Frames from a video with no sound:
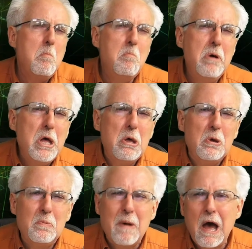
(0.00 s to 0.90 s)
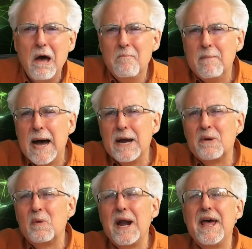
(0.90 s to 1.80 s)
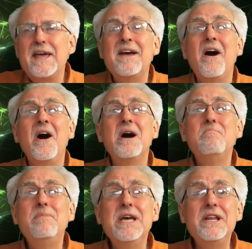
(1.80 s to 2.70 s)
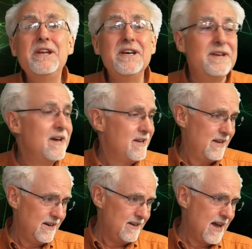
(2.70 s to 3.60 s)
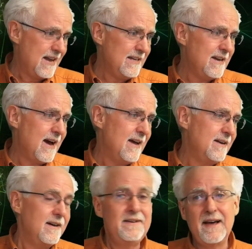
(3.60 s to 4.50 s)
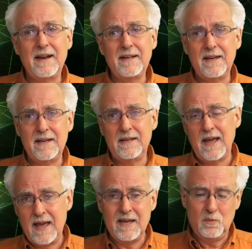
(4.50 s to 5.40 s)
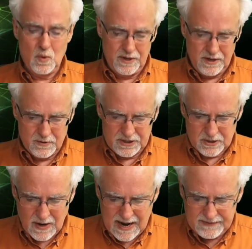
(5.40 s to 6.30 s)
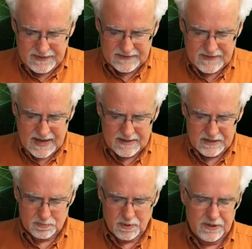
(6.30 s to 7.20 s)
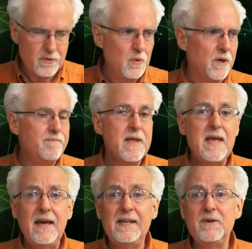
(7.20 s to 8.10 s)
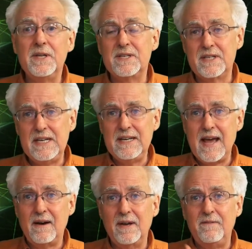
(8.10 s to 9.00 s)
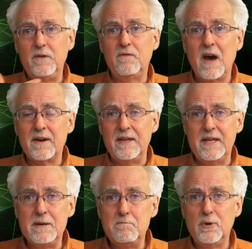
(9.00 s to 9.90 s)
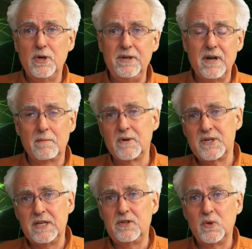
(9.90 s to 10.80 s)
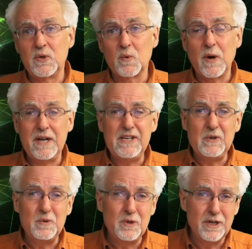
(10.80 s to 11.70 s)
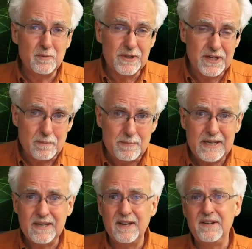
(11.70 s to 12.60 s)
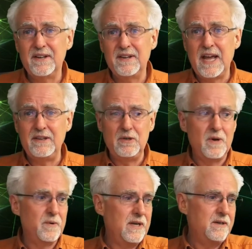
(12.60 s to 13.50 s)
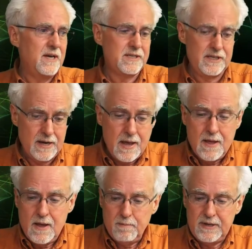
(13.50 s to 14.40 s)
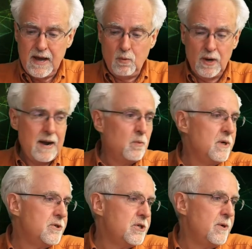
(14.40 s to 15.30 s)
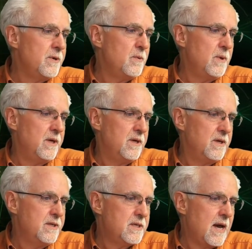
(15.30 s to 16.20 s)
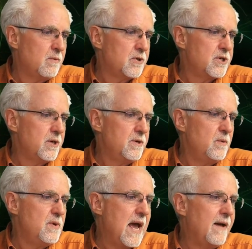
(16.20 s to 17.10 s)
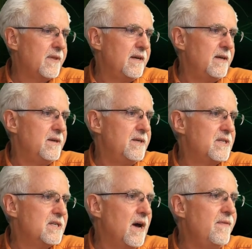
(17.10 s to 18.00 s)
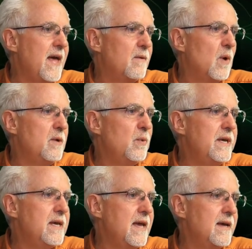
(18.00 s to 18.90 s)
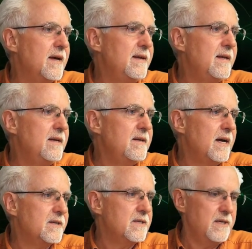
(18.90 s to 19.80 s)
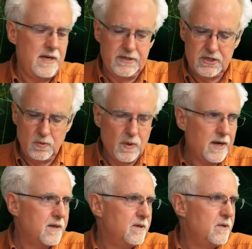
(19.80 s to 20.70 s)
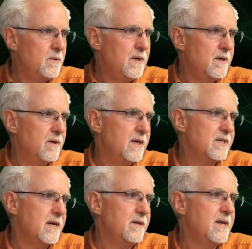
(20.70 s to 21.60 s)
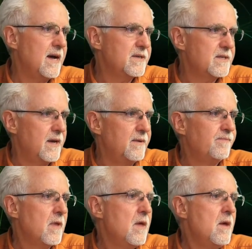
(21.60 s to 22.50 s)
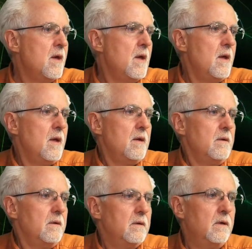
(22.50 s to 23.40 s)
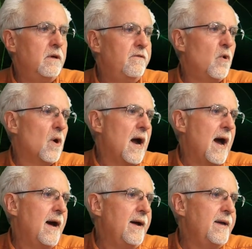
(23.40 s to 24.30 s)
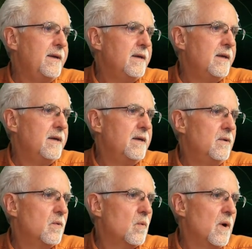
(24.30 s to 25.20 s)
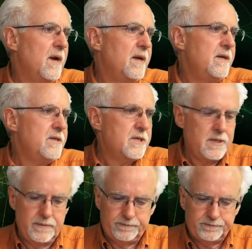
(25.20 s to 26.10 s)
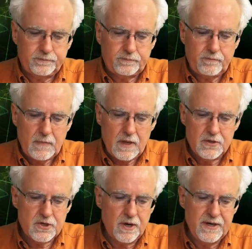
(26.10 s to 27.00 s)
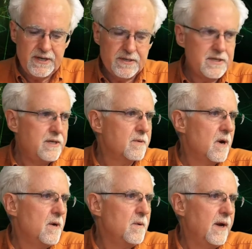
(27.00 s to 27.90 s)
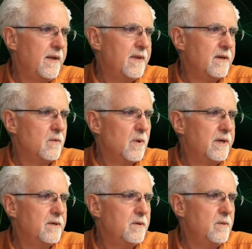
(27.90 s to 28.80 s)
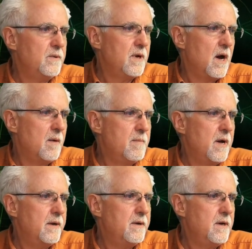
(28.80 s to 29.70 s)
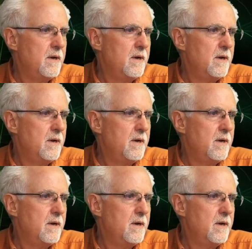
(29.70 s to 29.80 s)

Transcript: Boom, my array appended 99, 98, and 100. So I think that is pretty cool. And you can see now if you've got to input numbers into an array, you do it with an append and you don't index it. But now what I will show you is, I will show you now that it is done that way, we can index it. And so what I could do here is I could now say for I in range, starting at 0 and then going to nums,